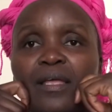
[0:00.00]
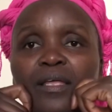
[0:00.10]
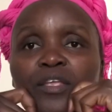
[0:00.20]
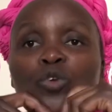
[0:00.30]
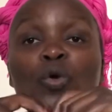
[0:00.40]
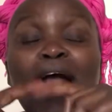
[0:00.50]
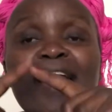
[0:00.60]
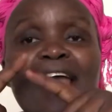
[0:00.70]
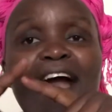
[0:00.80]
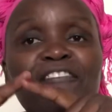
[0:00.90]
You can
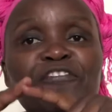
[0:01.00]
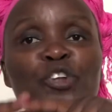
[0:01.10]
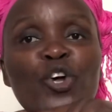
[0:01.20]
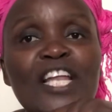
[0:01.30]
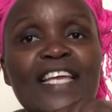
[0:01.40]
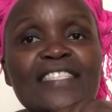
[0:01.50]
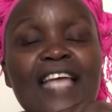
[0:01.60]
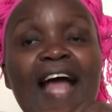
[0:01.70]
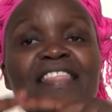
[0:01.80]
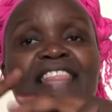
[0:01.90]
have knowledge,
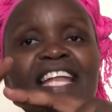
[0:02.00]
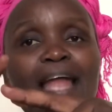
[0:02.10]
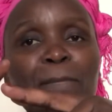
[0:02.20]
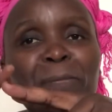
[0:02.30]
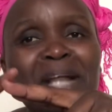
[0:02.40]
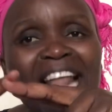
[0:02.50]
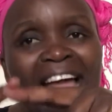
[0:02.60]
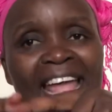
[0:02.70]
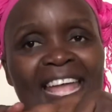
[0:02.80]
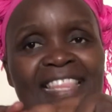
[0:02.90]
and then
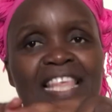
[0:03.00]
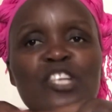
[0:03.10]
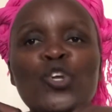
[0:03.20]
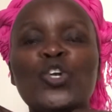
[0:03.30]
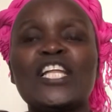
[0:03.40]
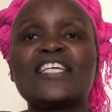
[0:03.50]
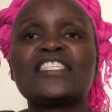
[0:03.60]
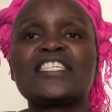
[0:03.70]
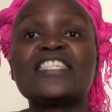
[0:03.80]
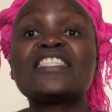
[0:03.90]
applying the
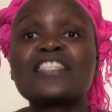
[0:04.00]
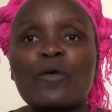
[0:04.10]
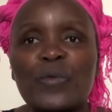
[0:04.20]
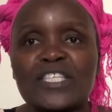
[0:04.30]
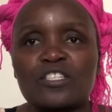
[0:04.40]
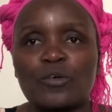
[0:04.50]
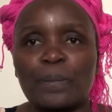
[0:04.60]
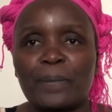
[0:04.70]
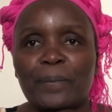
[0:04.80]
knowledge is the wisdom.